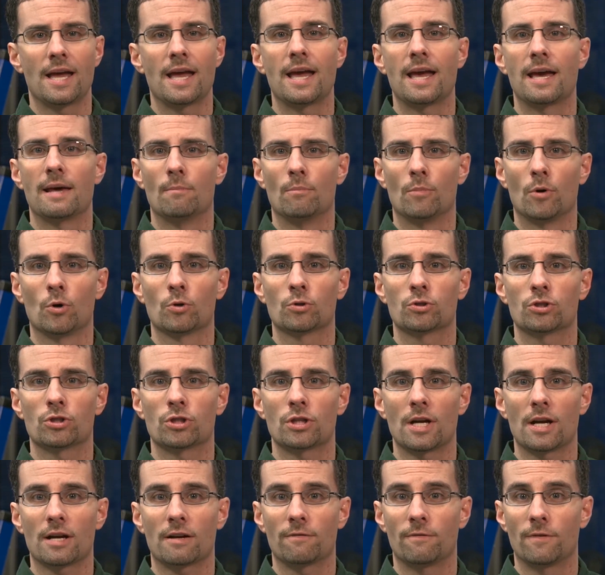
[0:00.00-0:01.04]
and most
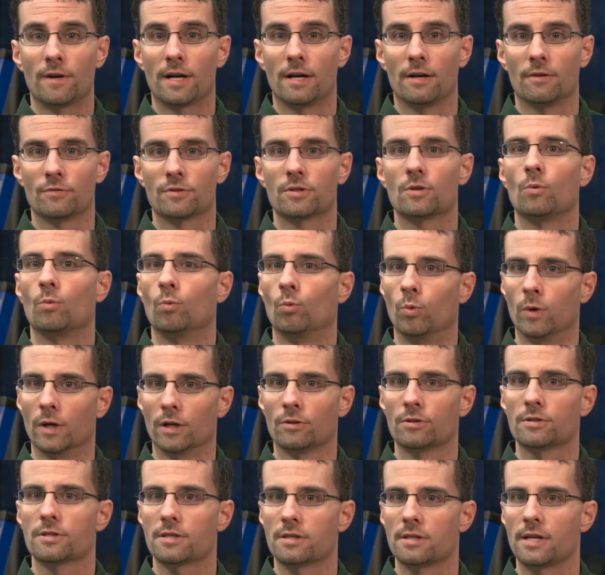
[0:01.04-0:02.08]
check valves
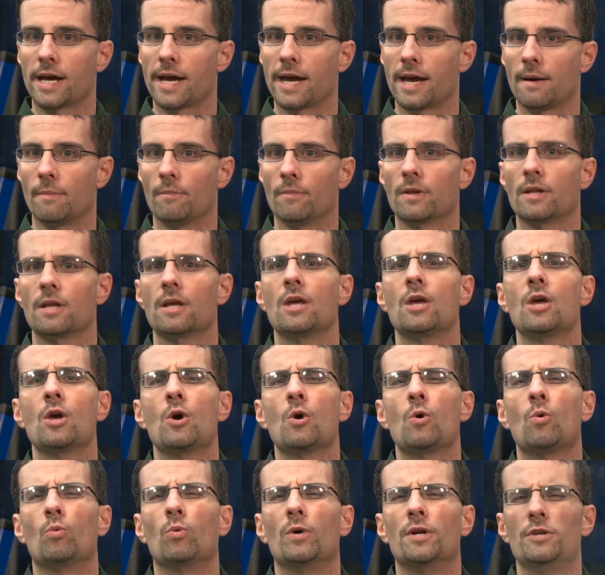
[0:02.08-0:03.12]
will slam.
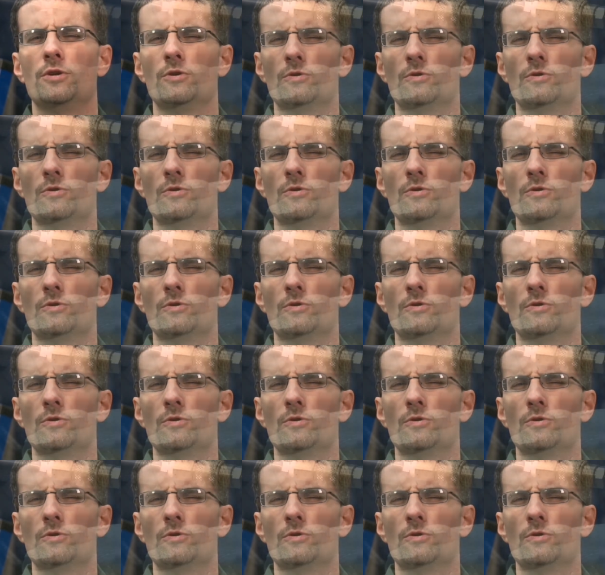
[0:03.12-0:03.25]
When